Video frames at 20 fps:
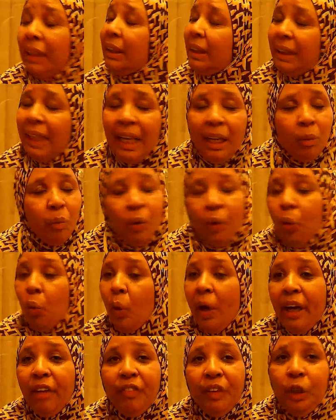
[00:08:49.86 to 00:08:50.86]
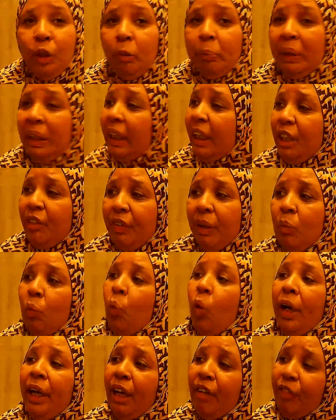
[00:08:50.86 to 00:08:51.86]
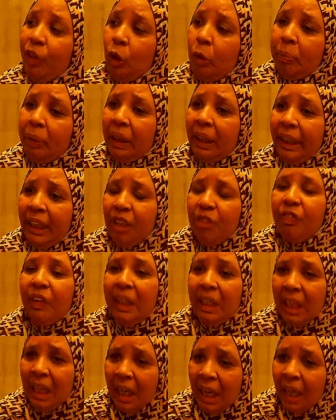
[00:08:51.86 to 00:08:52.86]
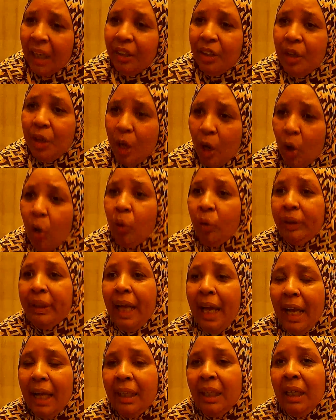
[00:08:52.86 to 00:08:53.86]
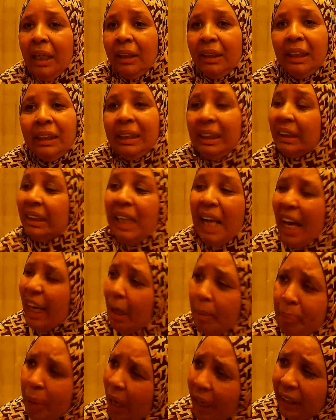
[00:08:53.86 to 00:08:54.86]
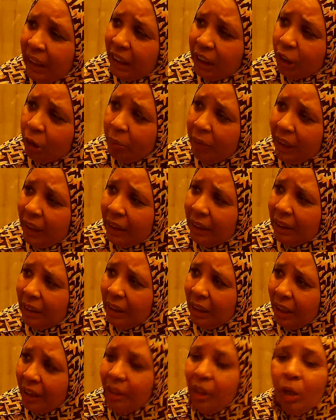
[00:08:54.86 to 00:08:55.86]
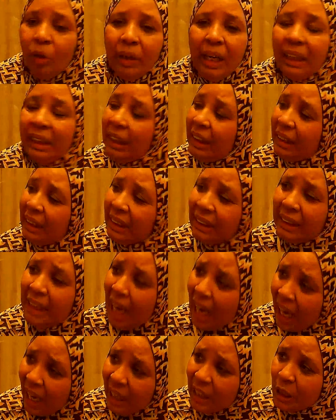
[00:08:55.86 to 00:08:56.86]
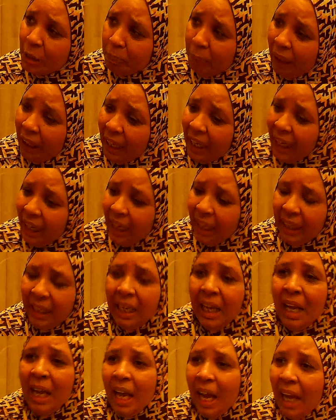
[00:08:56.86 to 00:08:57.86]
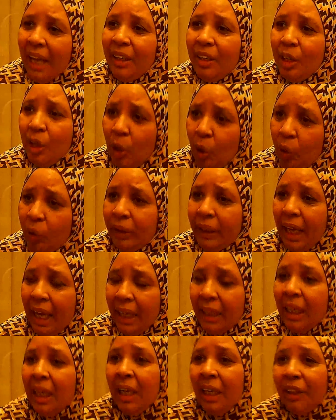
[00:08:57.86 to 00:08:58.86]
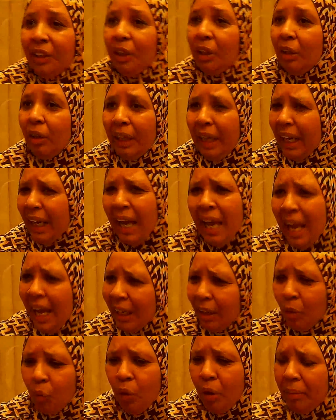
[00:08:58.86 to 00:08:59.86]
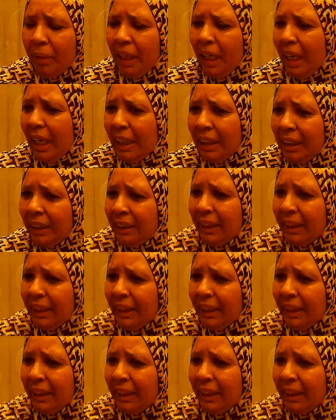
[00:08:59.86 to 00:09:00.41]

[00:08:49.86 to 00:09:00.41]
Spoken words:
Stay with whoever you believe in, whatever you believe in. Know that this is not a punishment. Know that this is God's plan. And know that, like I had a woman the other